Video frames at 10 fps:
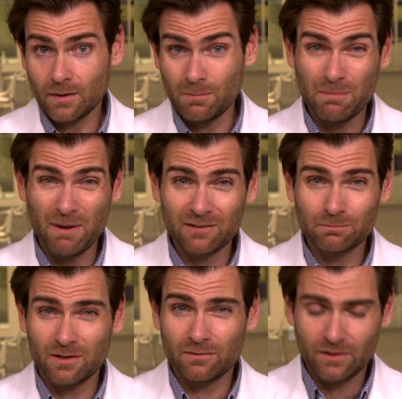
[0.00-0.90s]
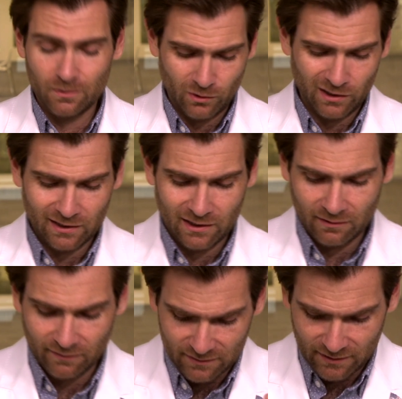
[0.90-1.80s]
it may pass BFE. We're not going to get
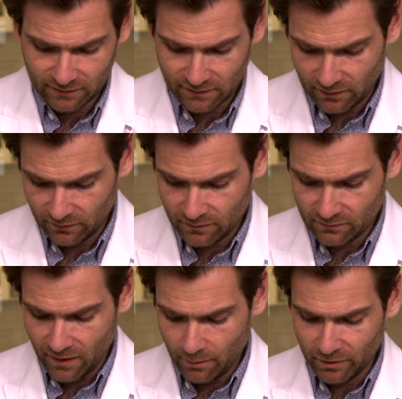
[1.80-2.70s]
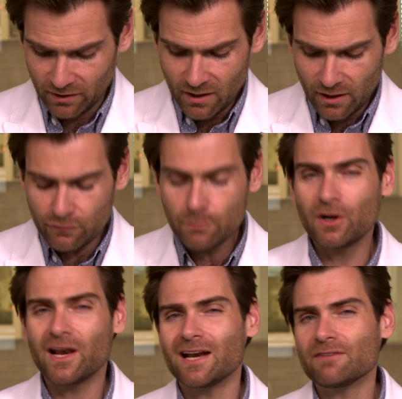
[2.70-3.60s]
into the technicalities of that. But if you
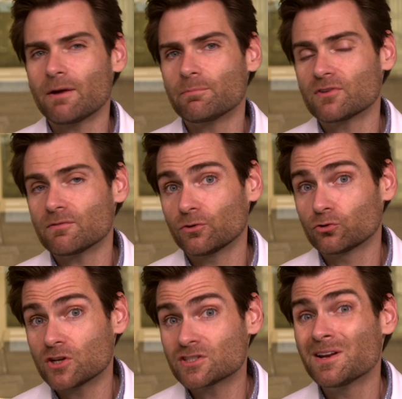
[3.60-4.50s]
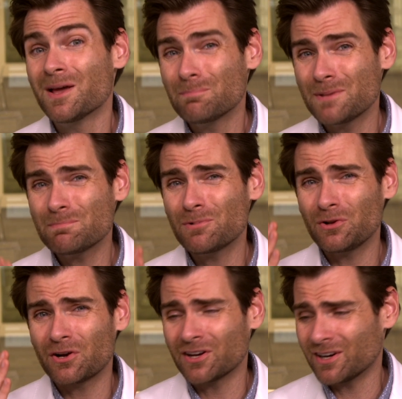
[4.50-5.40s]
put 95% filtration, people
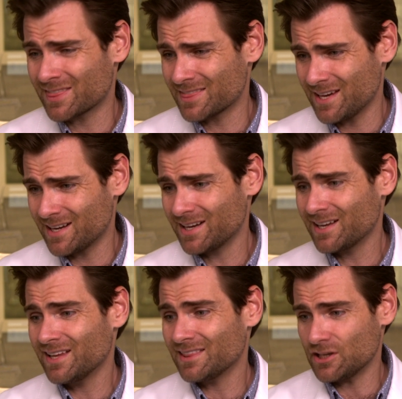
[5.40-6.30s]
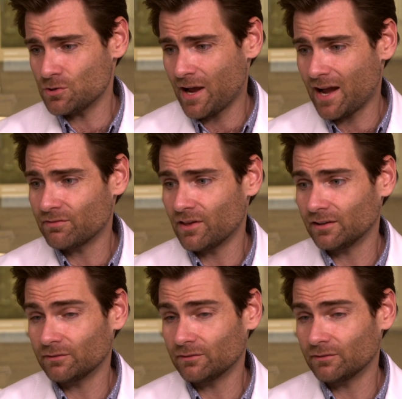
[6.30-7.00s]
are going to think that you have that